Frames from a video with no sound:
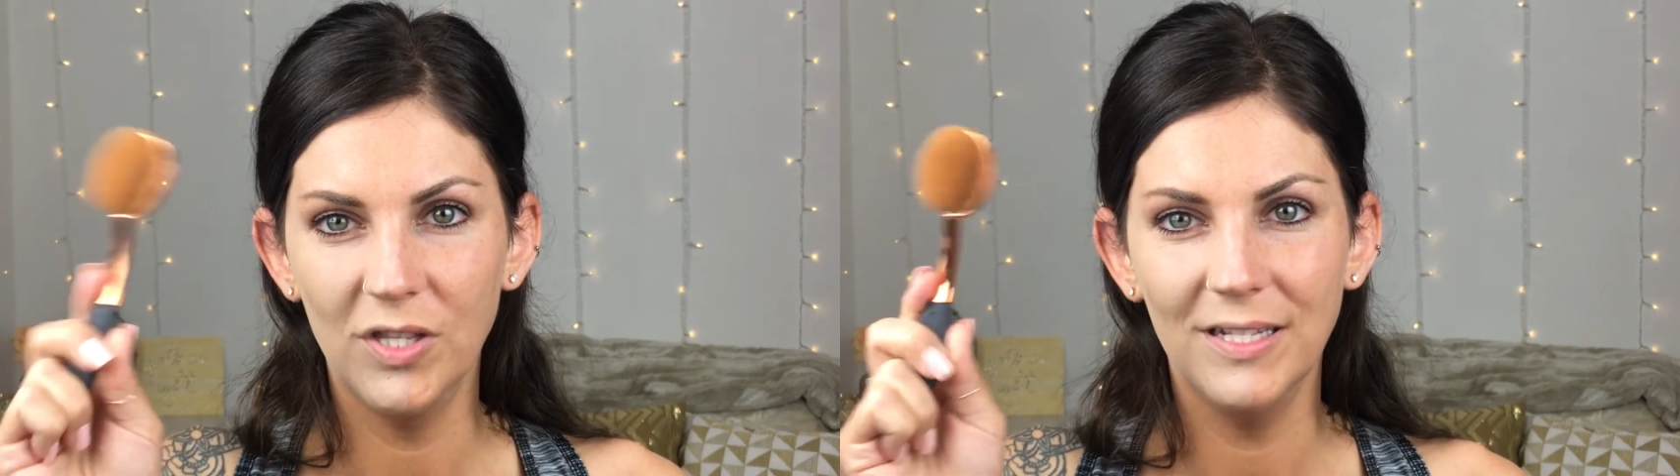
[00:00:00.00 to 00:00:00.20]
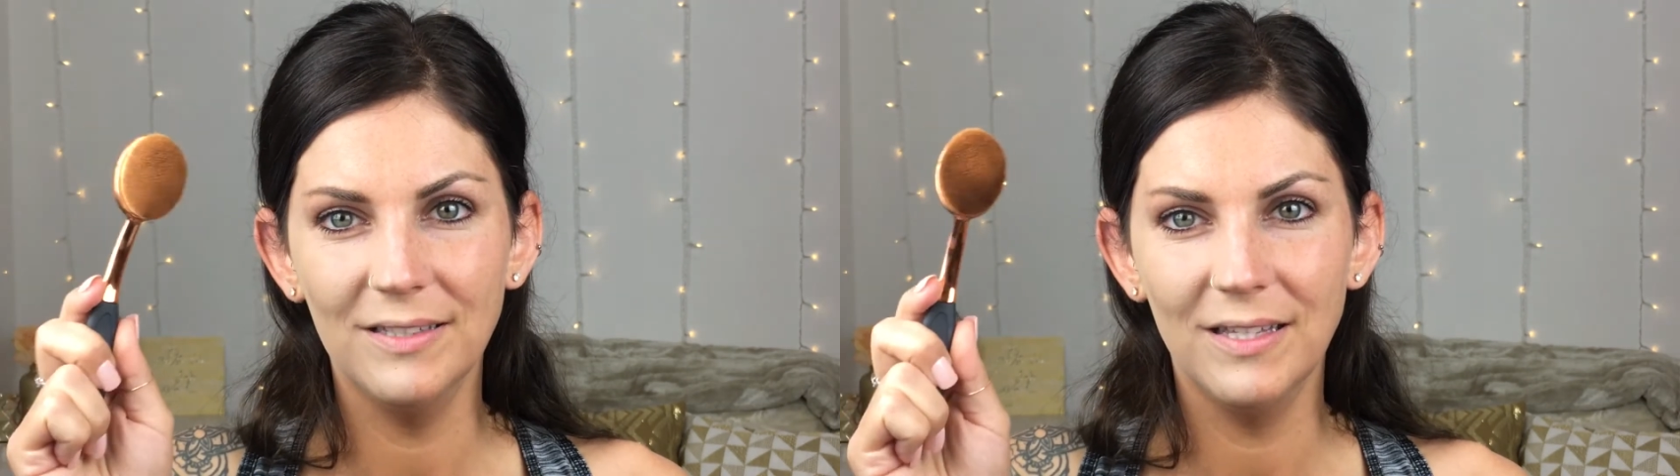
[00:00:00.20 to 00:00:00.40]

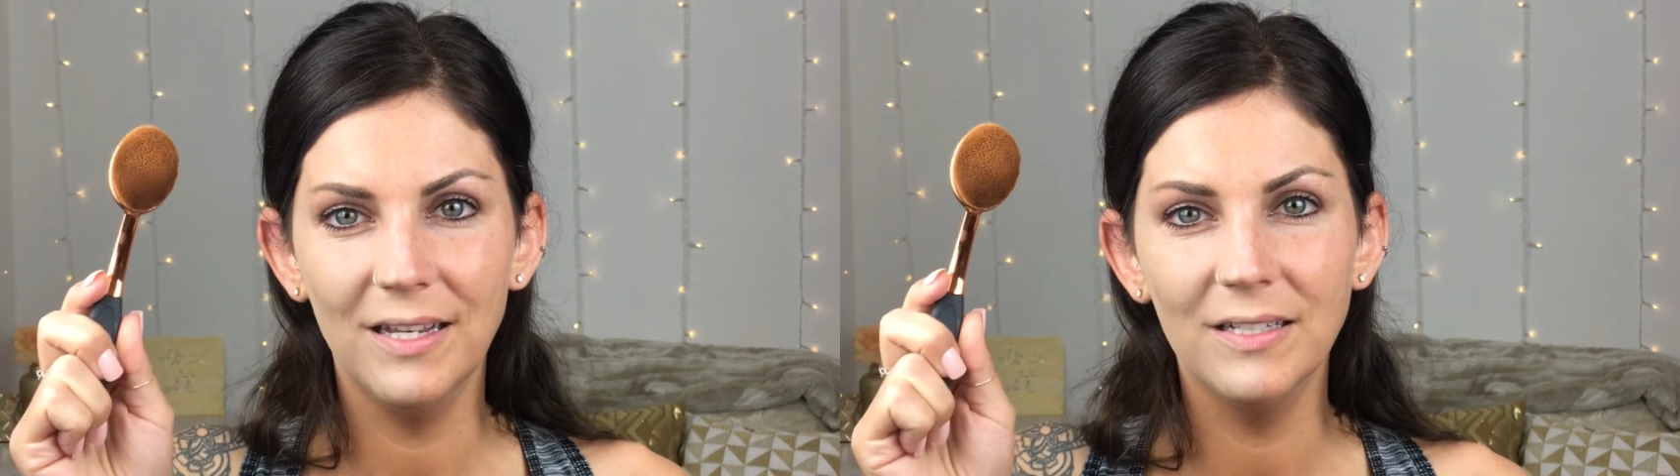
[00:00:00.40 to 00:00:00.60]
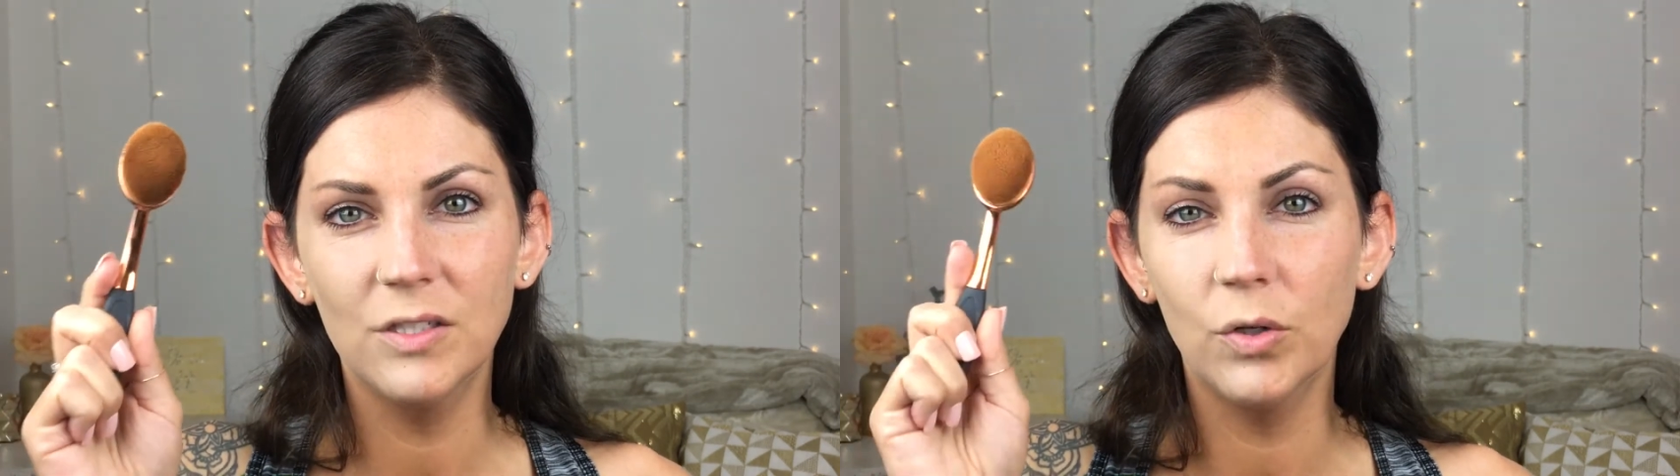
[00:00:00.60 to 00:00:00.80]
This
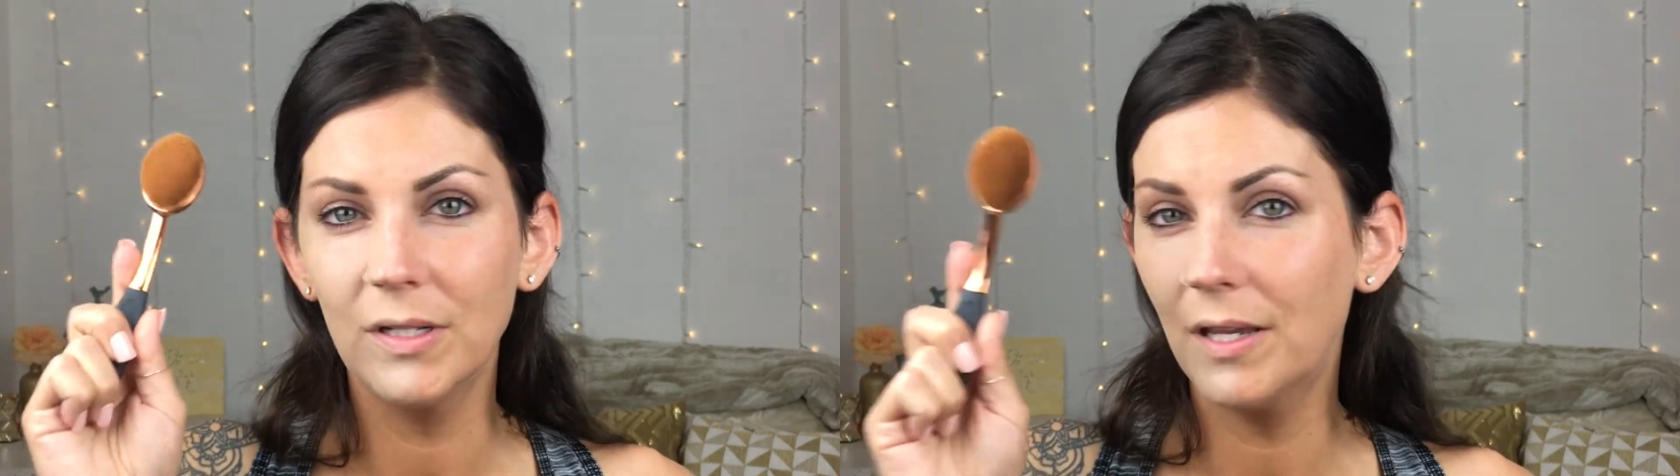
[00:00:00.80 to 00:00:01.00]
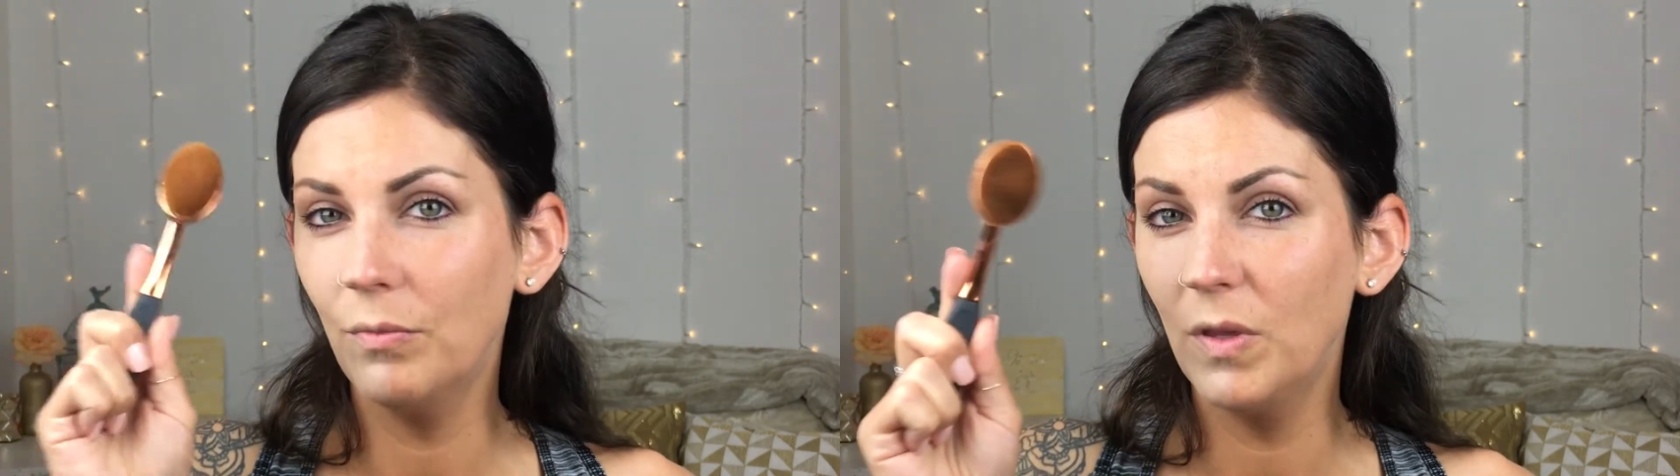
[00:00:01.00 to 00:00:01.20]
thing is
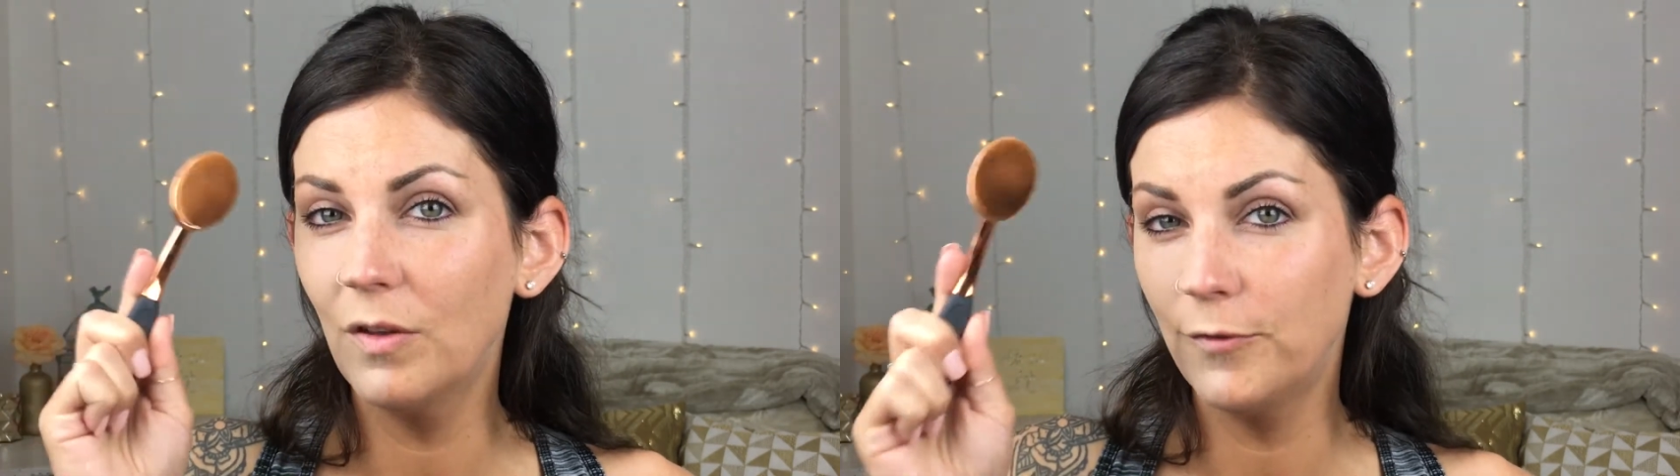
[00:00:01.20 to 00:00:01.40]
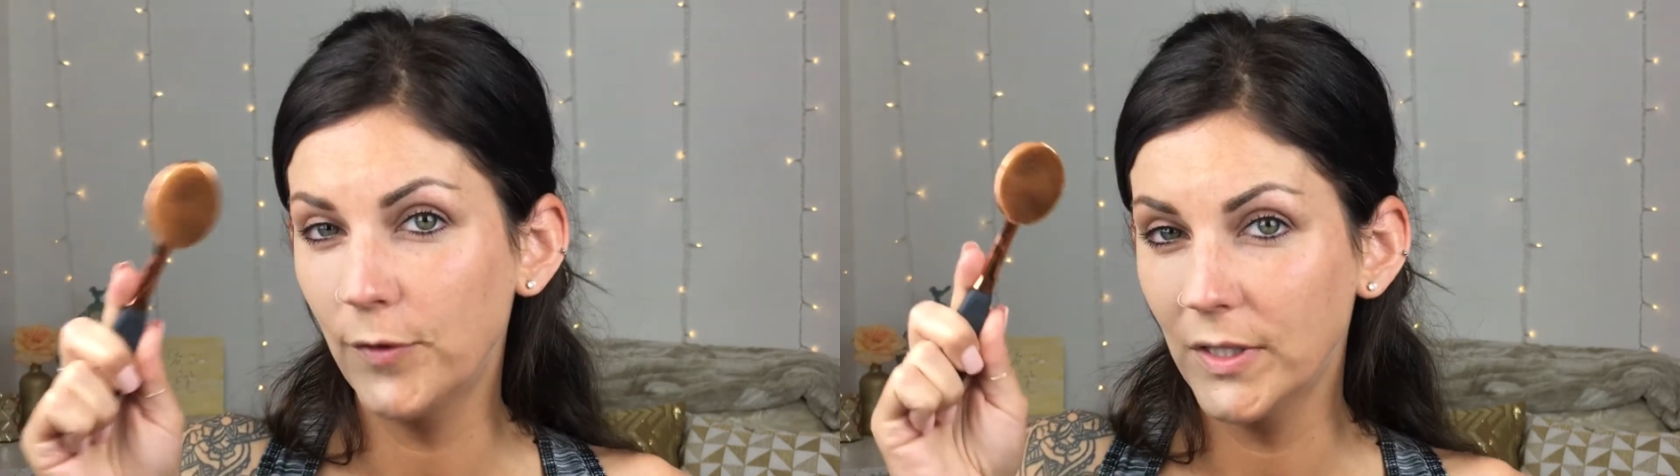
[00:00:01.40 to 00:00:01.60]
going to give me
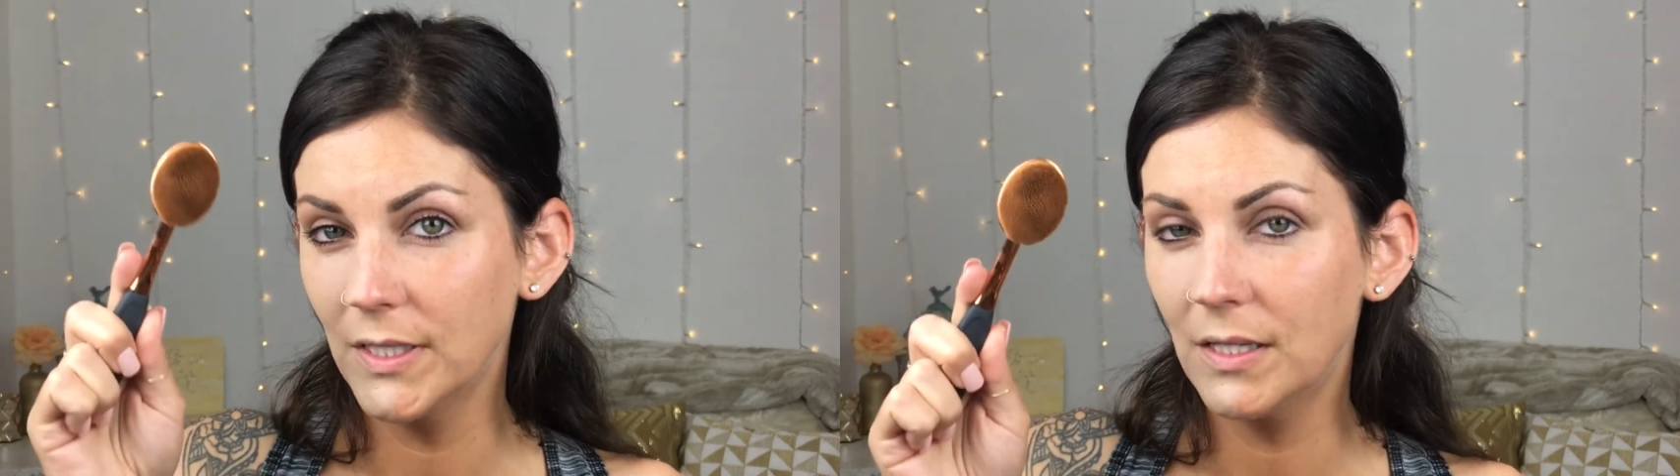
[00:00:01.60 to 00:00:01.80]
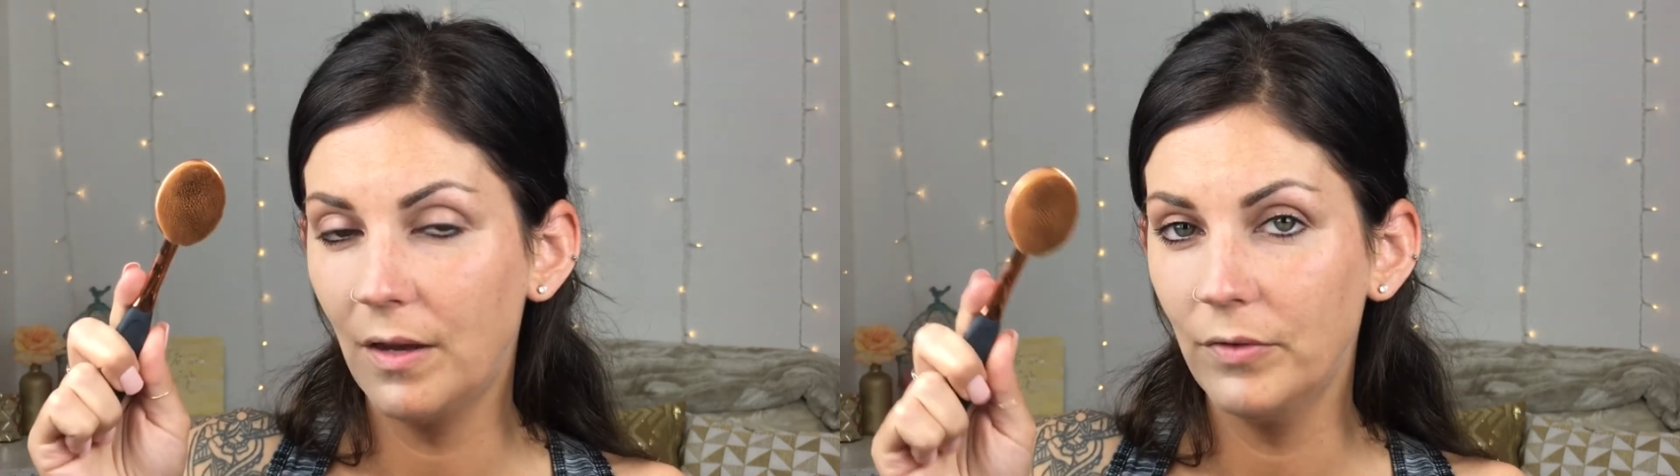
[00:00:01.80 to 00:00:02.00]
the
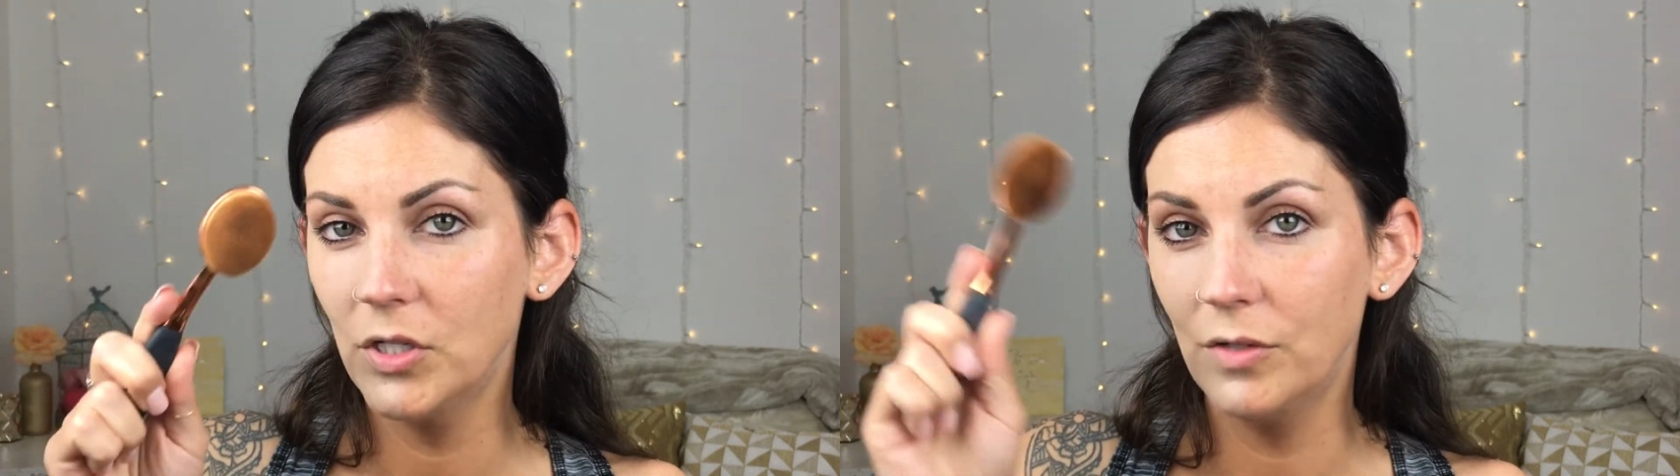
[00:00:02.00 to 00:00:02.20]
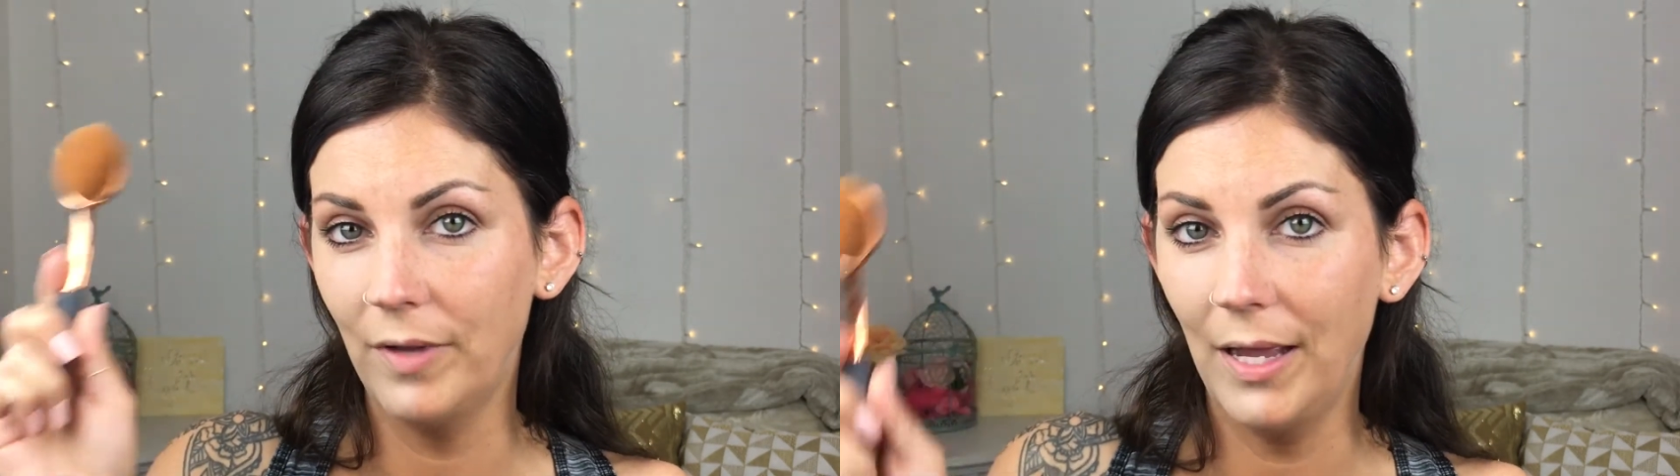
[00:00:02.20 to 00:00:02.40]
fullest coverage of